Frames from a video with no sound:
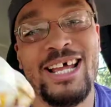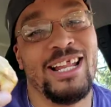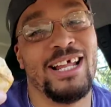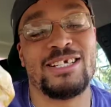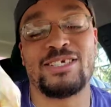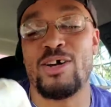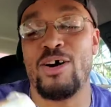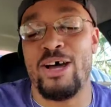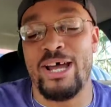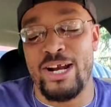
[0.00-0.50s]

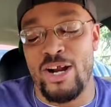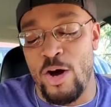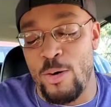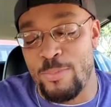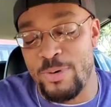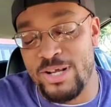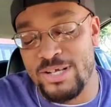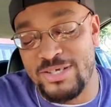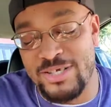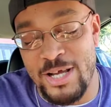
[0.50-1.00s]
Let's go ahead and
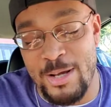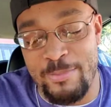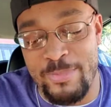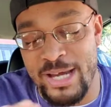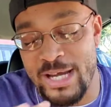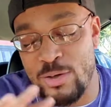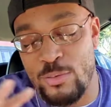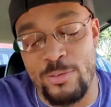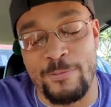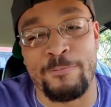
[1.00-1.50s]
open this up,
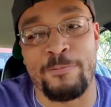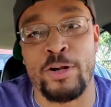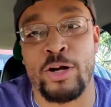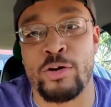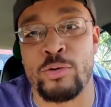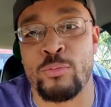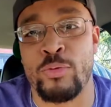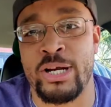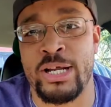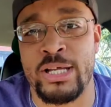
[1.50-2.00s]
man. Quit
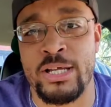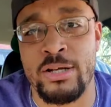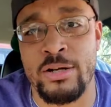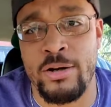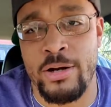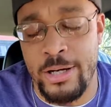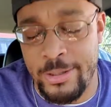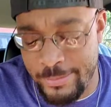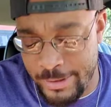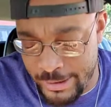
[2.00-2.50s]
flirting with it. You know
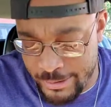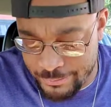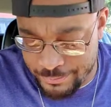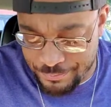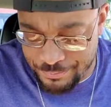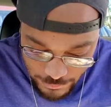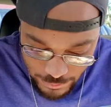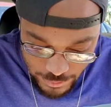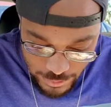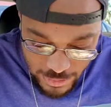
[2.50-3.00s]
what I mean?
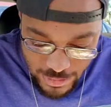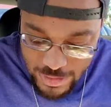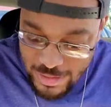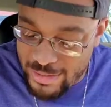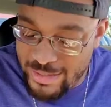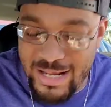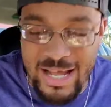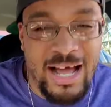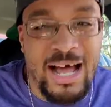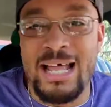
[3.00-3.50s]

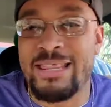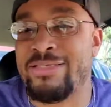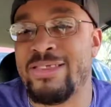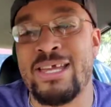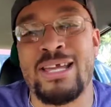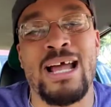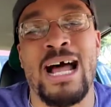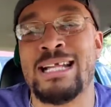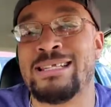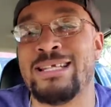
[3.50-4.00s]
Now I
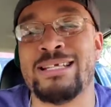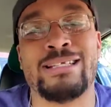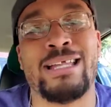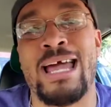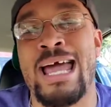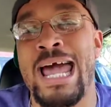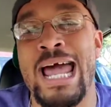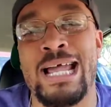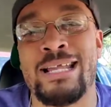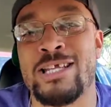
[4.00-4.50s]
think I think
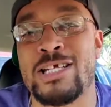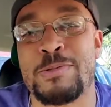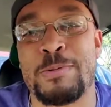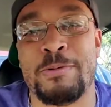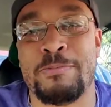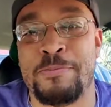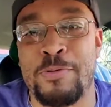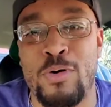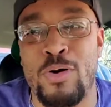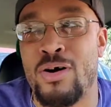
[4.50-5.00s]
they had this
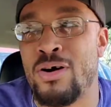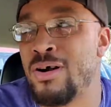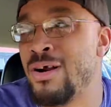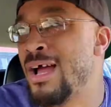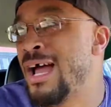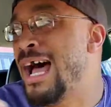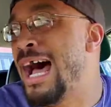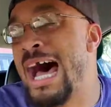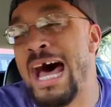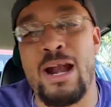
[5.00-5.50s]
before.
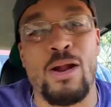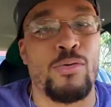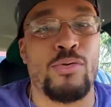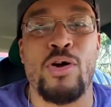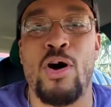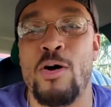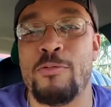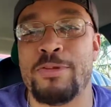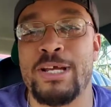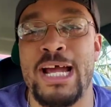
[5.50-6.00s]
I don't
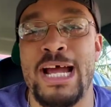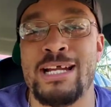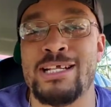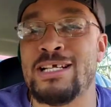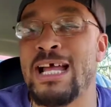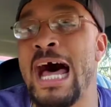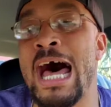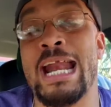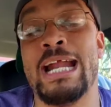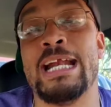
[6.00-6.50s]
know if they had
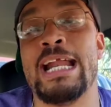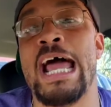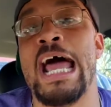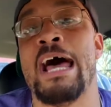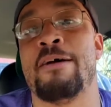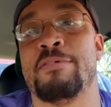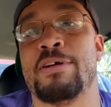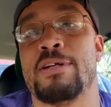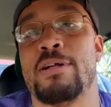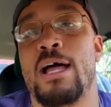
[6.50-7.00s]
it. I didn't
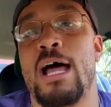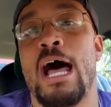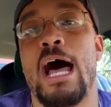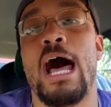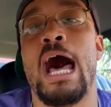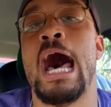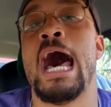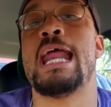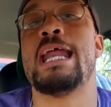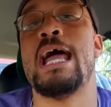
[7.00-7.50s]
have it.
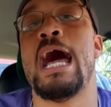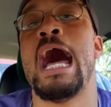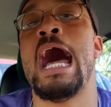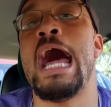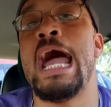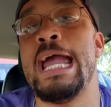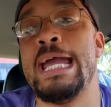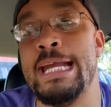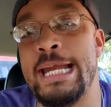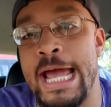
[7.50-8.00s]
I
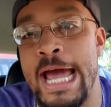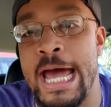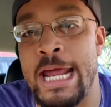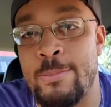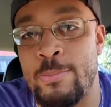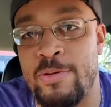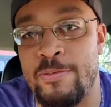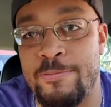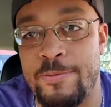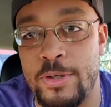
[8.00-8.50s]
I ain't had
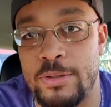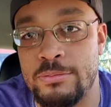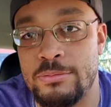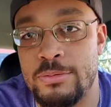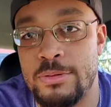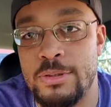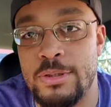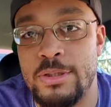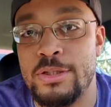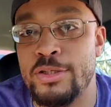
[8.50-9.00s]
it before.
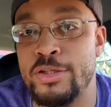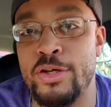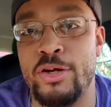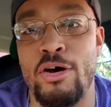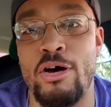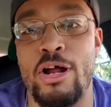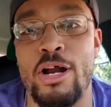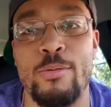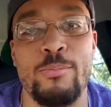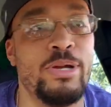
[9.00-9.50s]
You
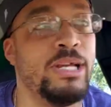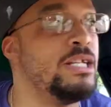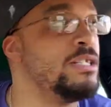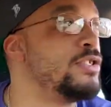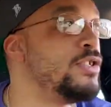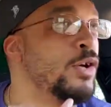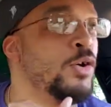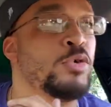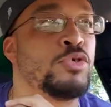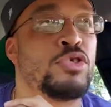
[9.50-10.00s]
know what I mean?
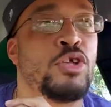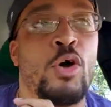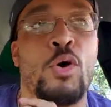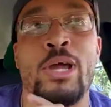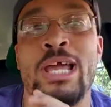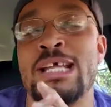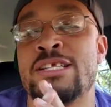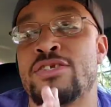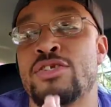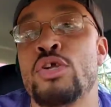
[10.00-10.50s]
So so
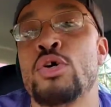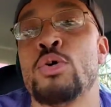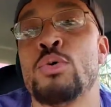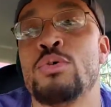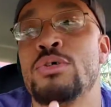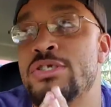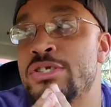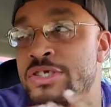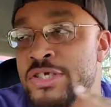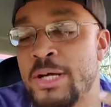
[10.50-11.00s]
it's
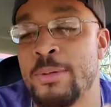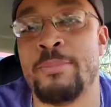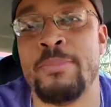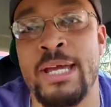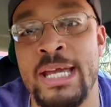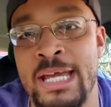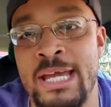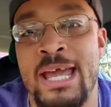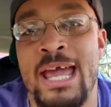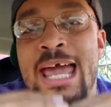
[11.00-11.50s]
new to
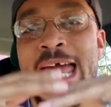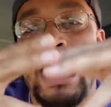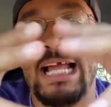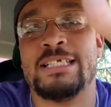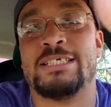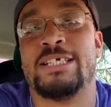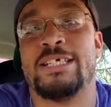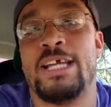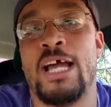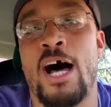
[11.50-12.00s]
me
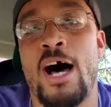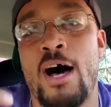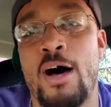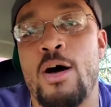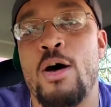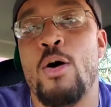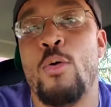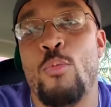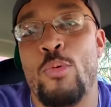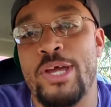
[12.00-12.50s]
and to y'all
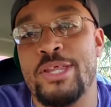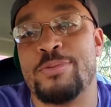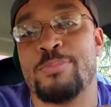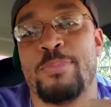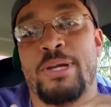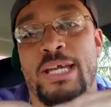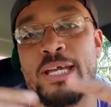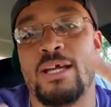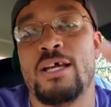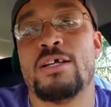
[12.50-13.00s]
with
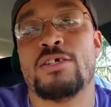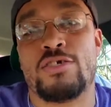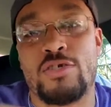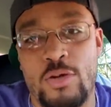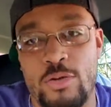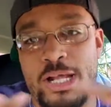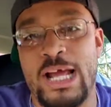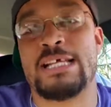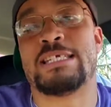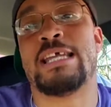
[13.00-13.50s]
me.
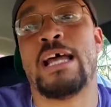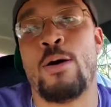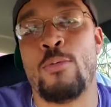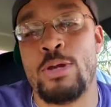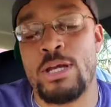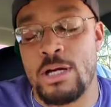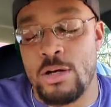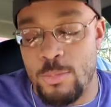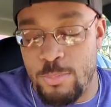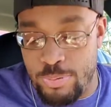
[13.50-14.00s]
So that's how
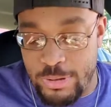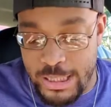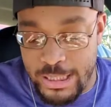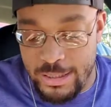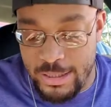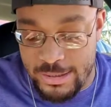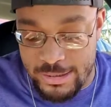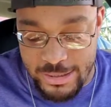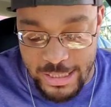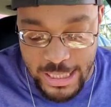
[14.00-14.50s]
we gonna play
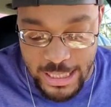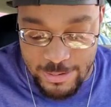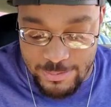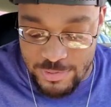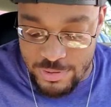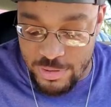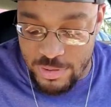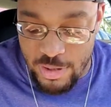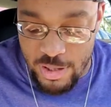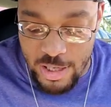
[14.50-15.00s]
these games.
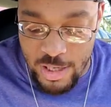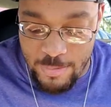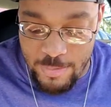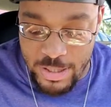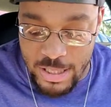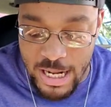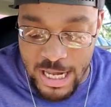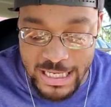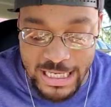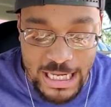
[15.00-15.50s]
You know what I
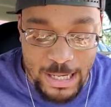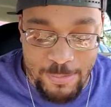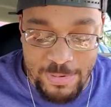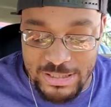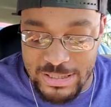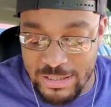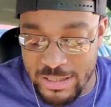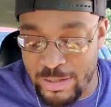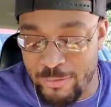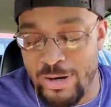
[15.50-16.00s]
mean? I can't be
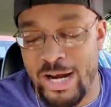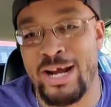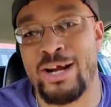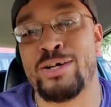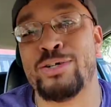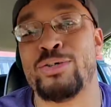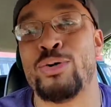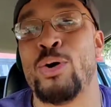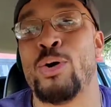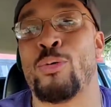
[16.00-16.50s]
sitting around
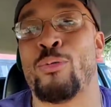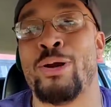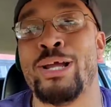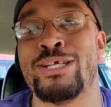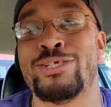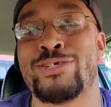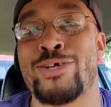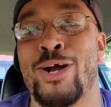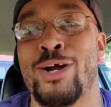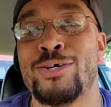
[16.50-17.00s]
here doing
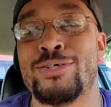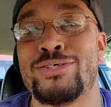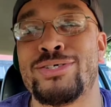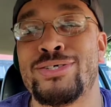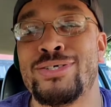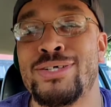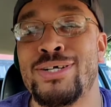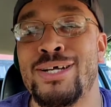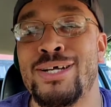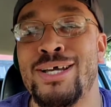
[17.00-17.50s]
research,
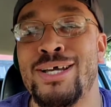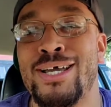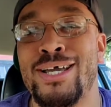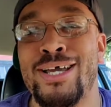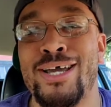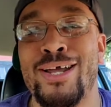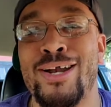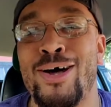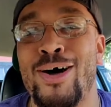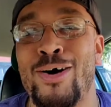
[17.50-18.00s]

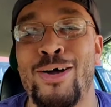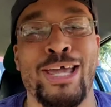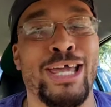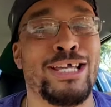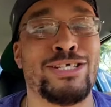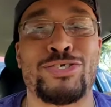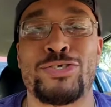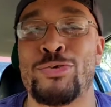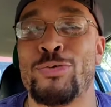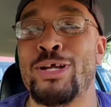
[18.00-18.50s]
you know,
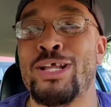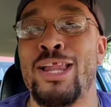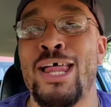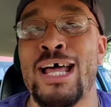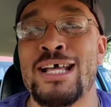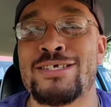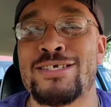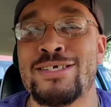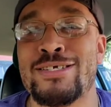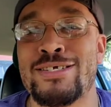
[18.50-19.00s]
history
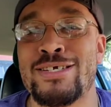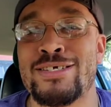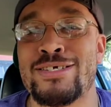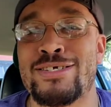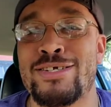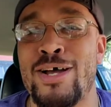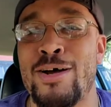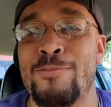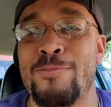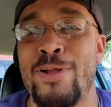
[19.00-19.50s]
lessons and
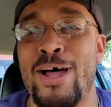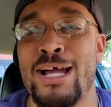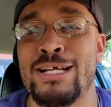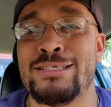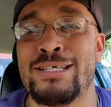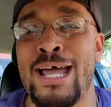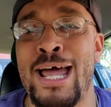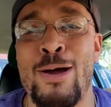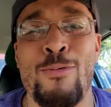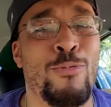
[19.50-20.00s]
stuff
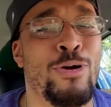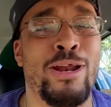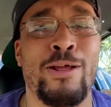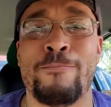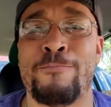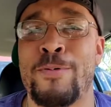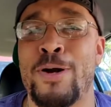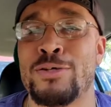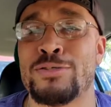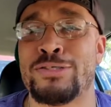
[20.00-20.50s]
like that when
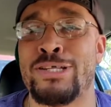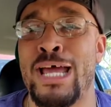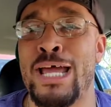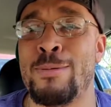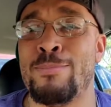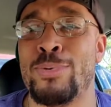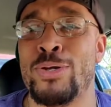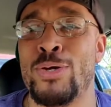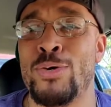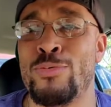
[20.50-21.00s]
it first
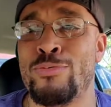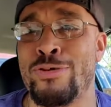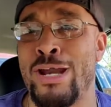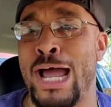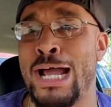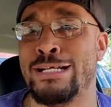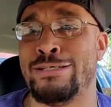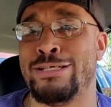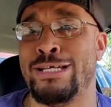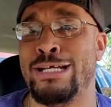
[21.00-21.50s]
debuted,
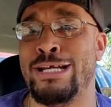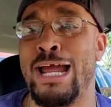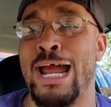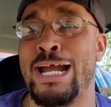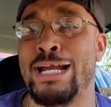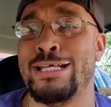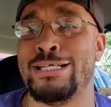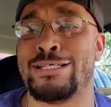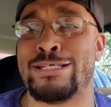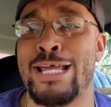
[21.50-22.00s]

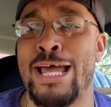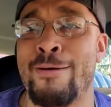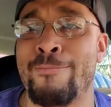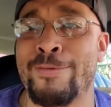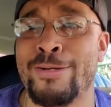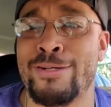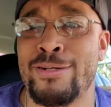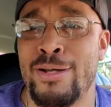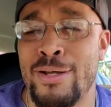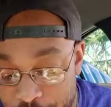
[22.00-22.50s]

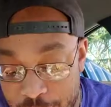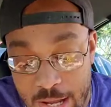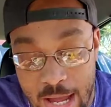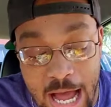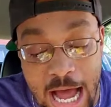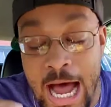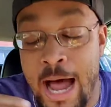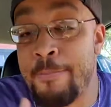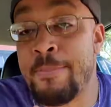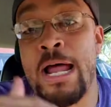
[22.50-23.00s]
1987.
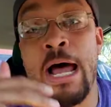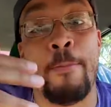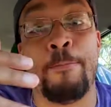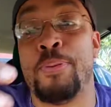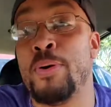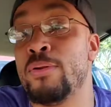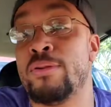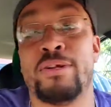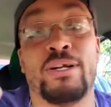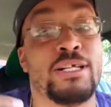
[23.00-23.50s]
I'm not
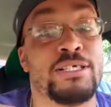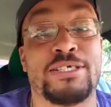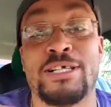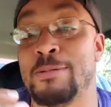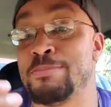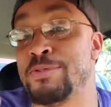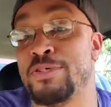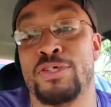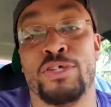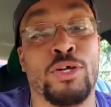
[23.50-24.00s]
pulling this
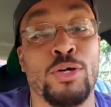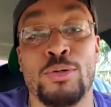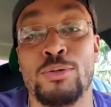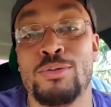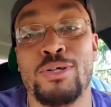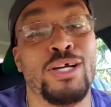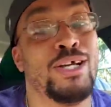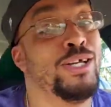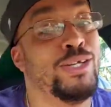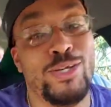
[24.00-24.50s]
up to
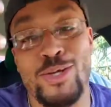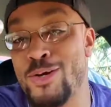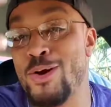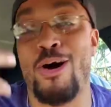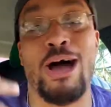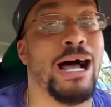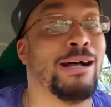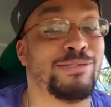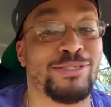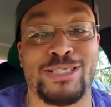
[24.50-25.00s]
you. You're
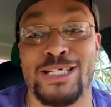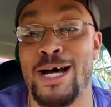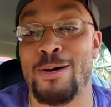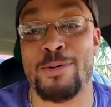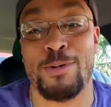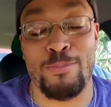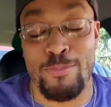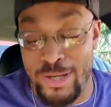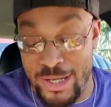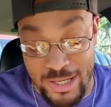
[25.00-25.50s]
gonna have to come
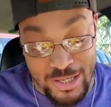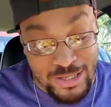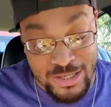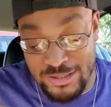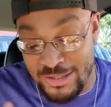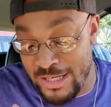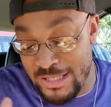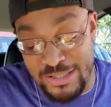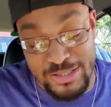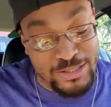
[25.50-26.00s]
to me,
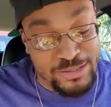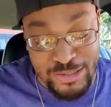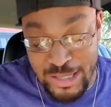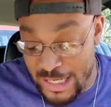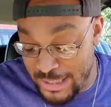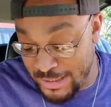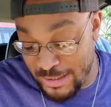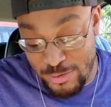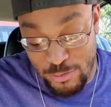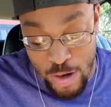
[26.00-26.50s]
cause this
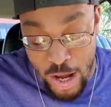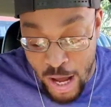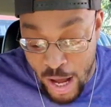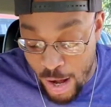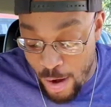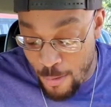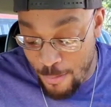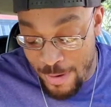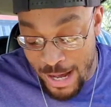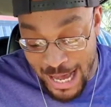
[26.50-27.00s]
this is
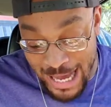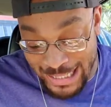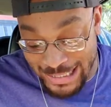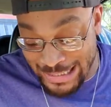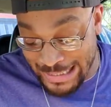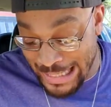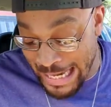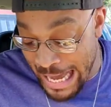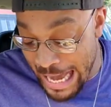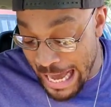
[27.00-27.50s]
oh my
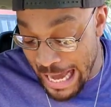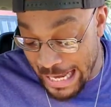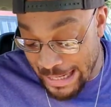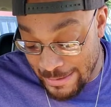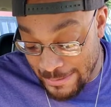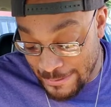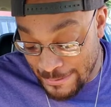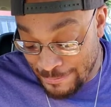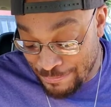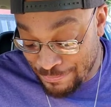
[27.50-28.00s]
god.
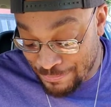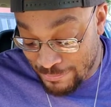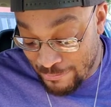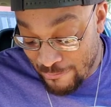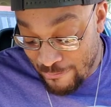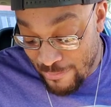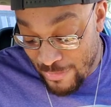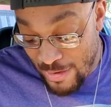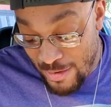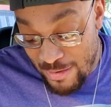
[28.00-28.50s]

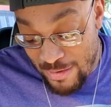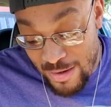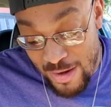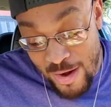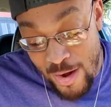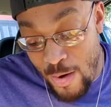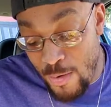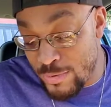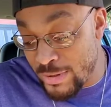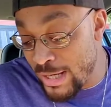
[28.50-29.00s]

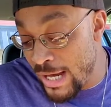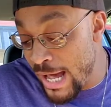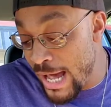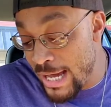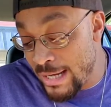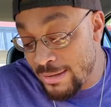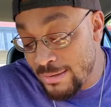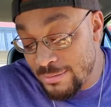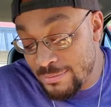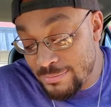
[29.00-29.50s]

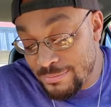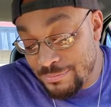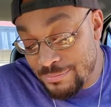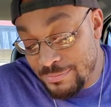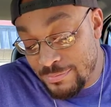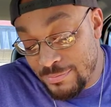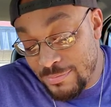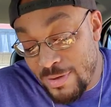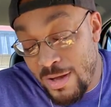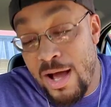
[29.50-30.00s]
Okay.
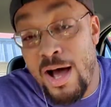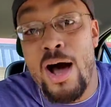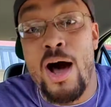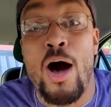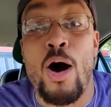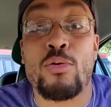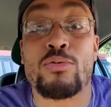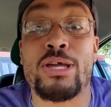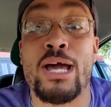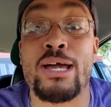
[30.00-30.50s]

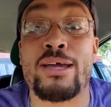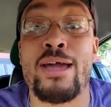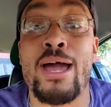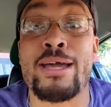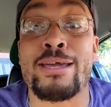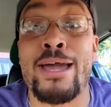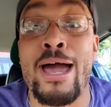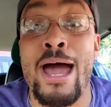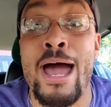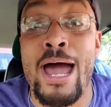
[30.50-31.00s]
Okay, okay,
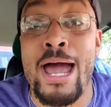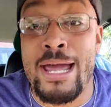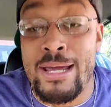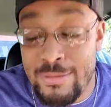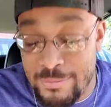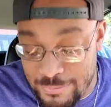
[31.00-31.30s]
okay.